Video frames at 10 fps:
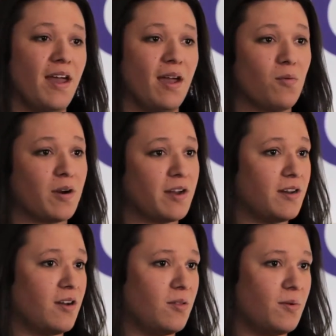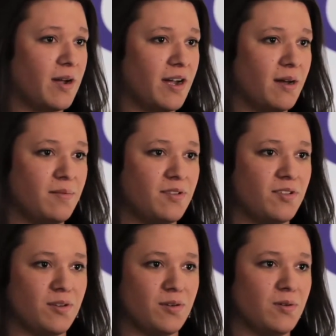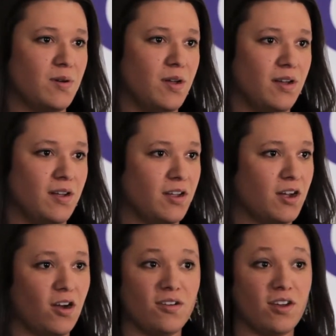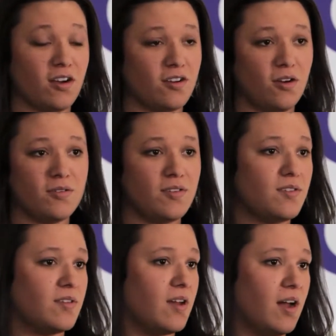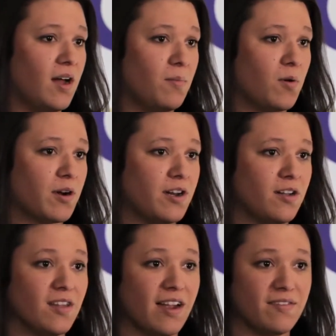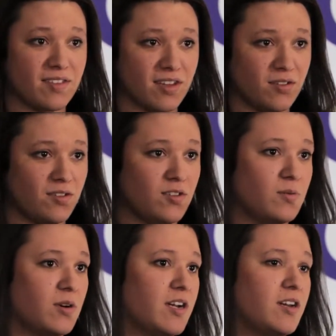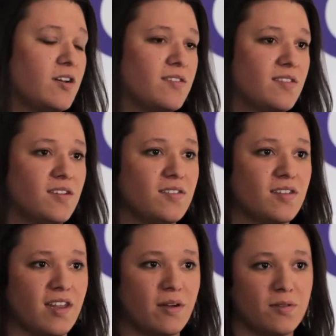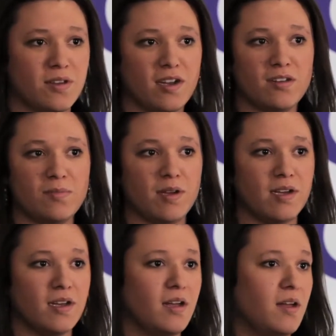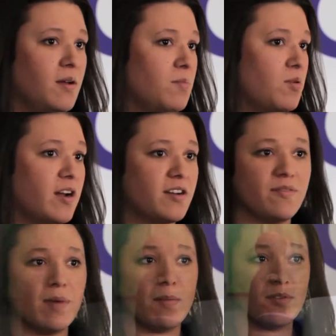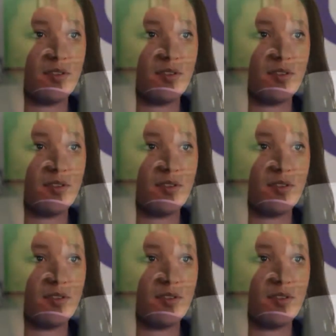working it all the way up to young adults, working on life skills, so working on skills that they will need to be productive members